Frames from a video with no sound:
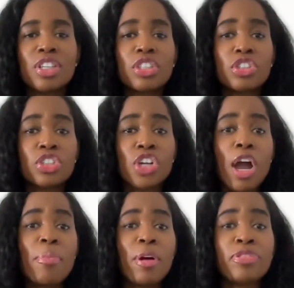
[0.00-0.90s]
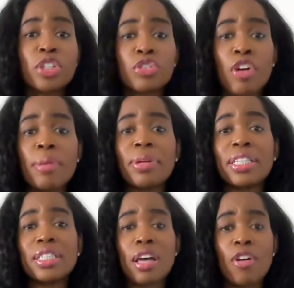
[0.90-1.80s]
does the job of describing
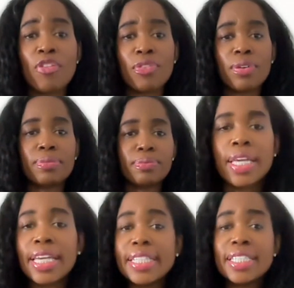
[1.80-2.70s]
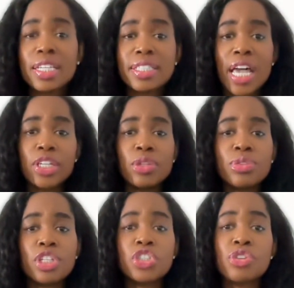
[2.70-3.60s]
itself. It does that
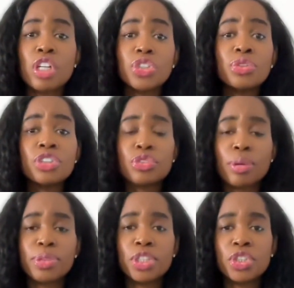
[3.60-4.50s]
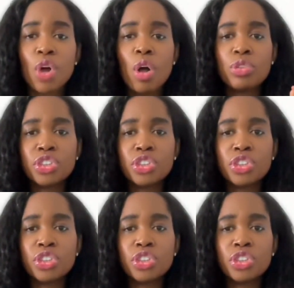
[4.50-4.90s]
using structured descriptions called